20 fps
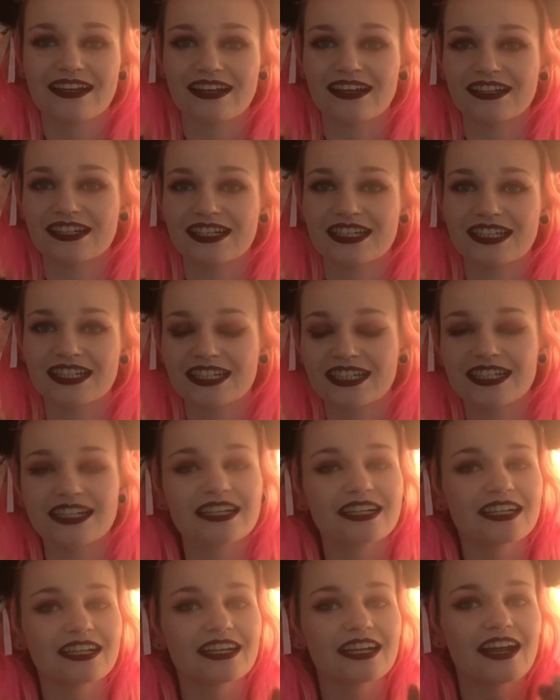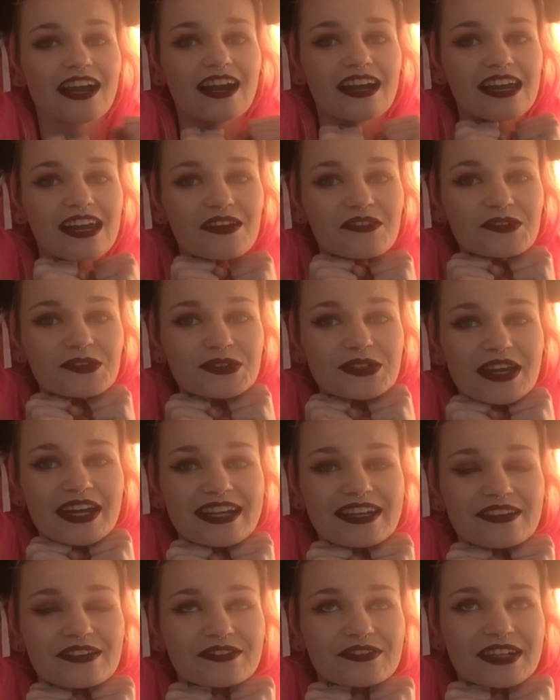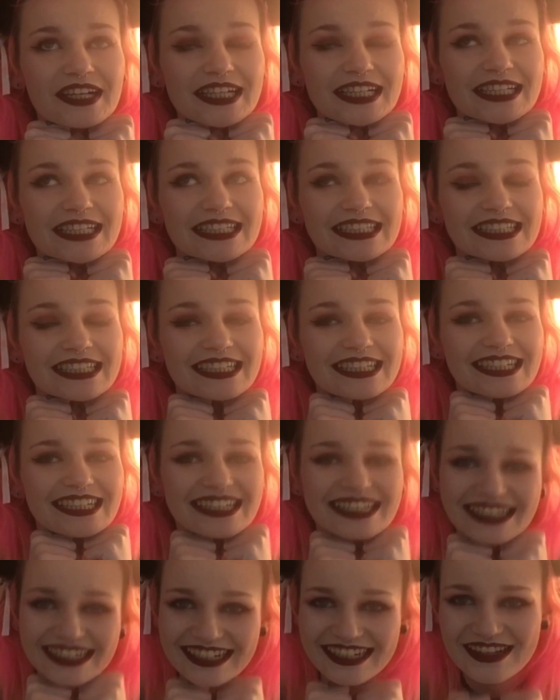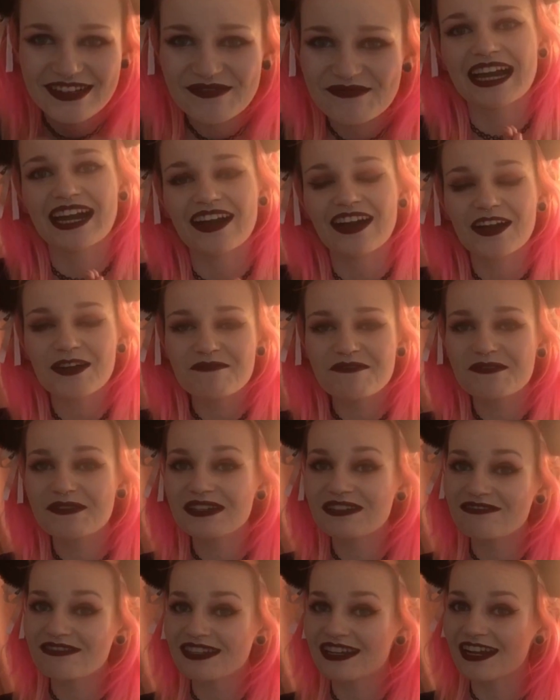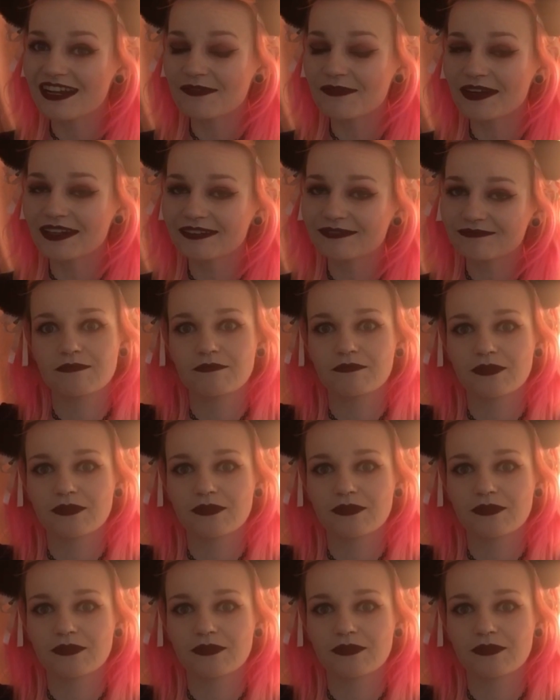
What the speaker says: I love alternative fashion. Yeah, I hope you enjoyed anyway.